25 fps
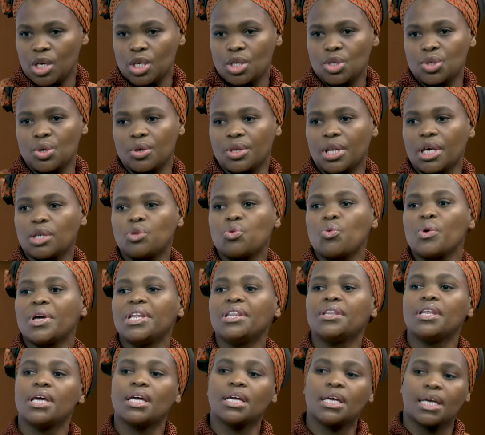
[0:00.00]
so that
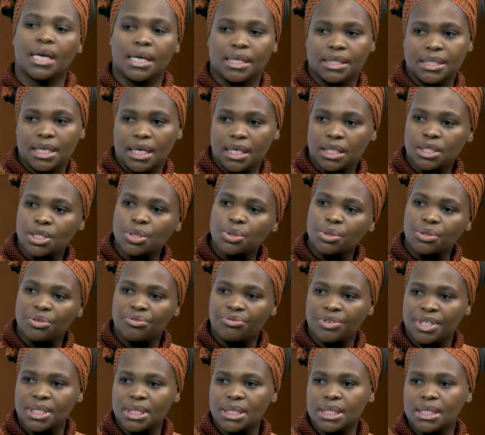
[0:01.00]
when they get at
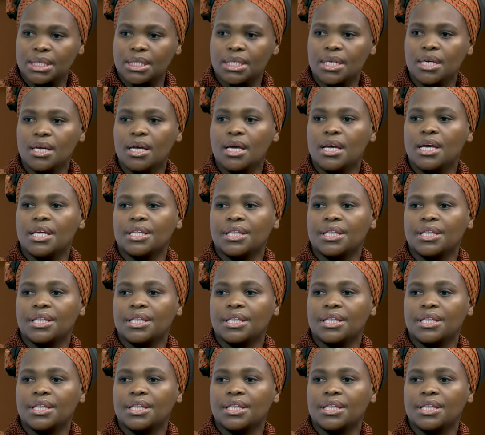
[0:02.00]
university,